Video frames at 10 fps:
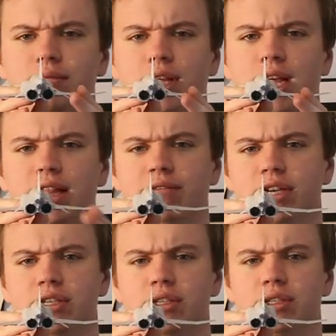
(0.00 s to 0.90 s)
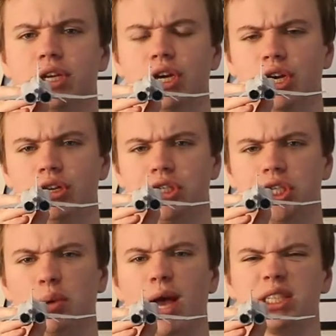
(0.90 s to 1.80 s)
elevators
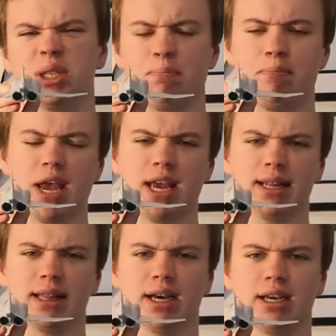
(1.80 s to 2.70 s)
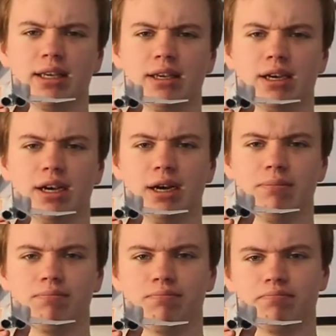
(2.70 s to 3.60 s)
to act a bit like
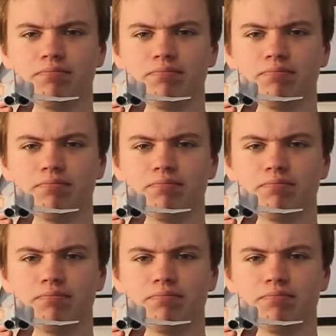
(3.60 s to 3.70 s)
the